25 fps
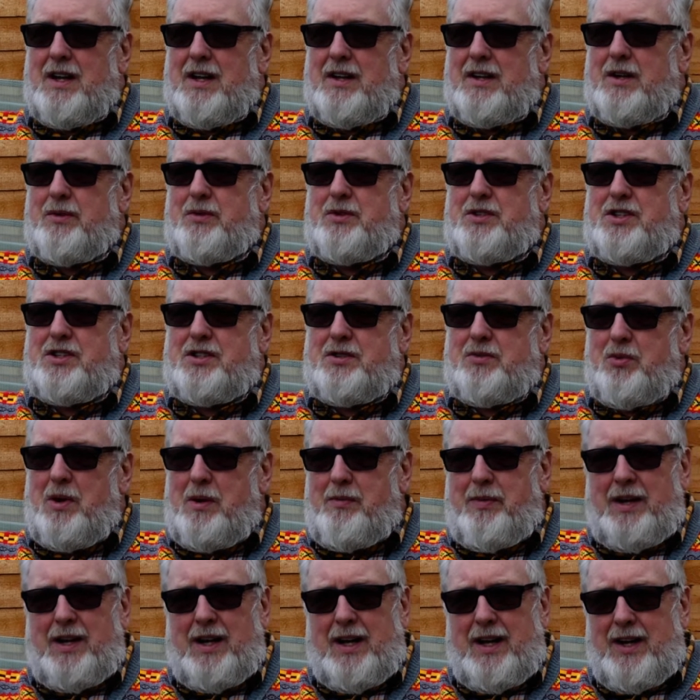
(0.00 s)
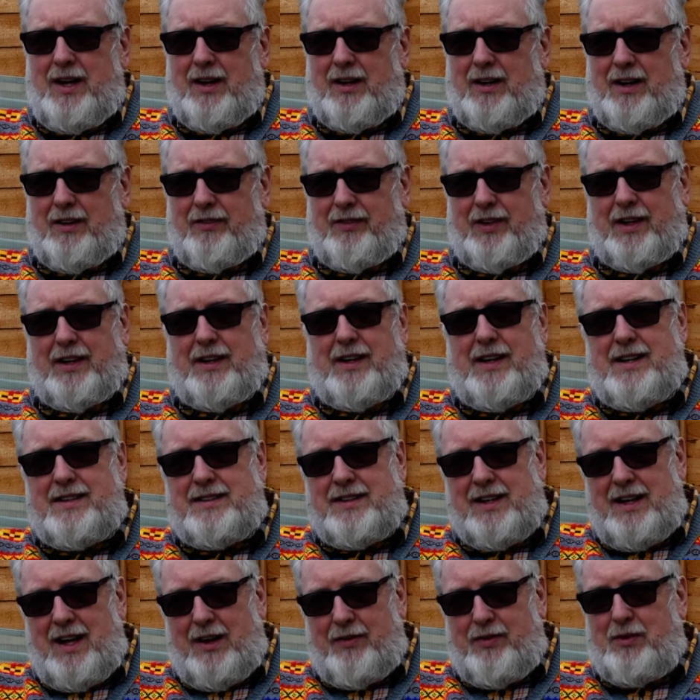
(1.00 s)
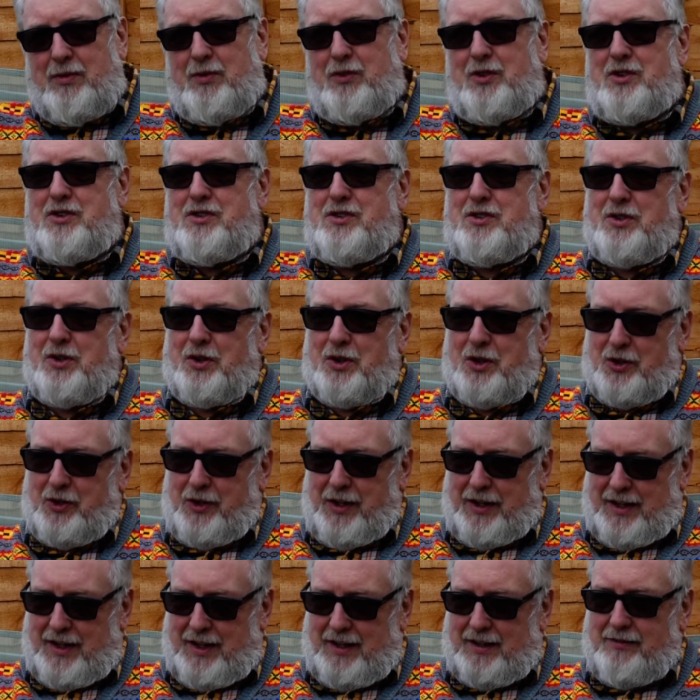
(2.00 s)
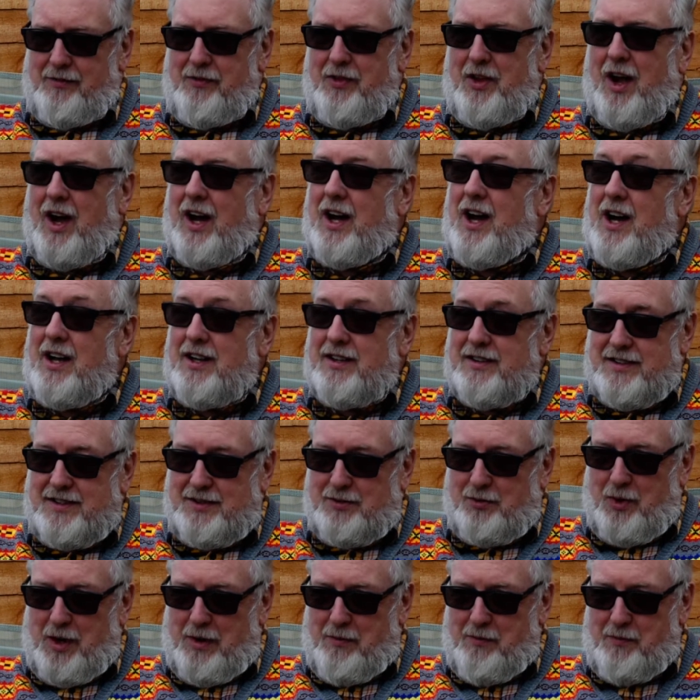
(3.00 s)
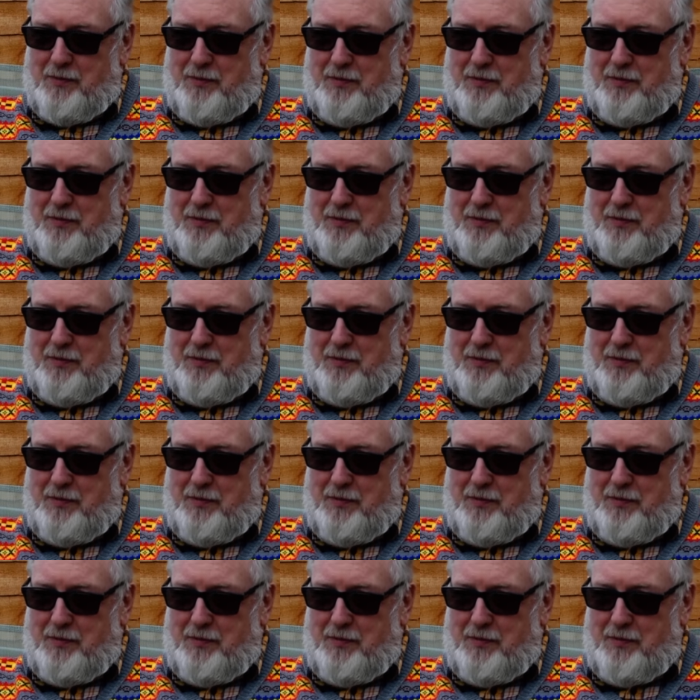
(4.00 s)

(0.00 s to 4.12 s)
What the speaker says: There was swimming and diving. There's another story there. I can't swim.